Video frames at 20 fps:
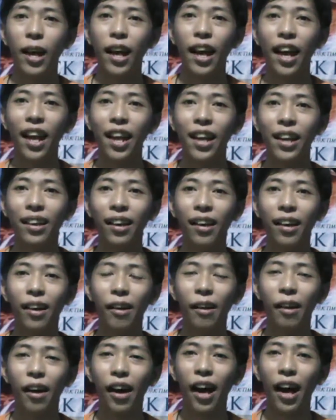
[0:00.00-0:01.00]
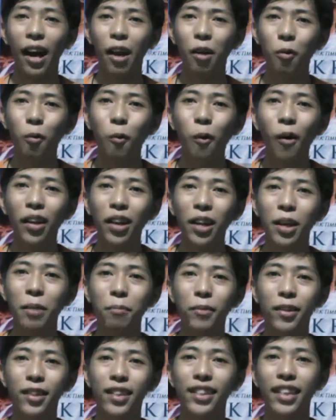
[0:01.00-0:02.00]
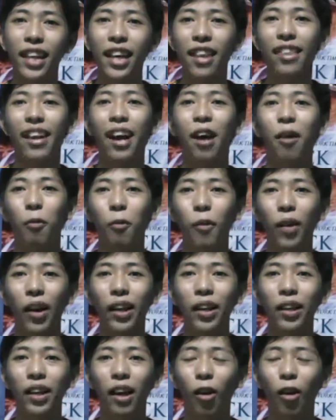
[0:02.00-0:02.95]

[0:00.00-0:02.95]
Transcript: And I don't want him to stay that way,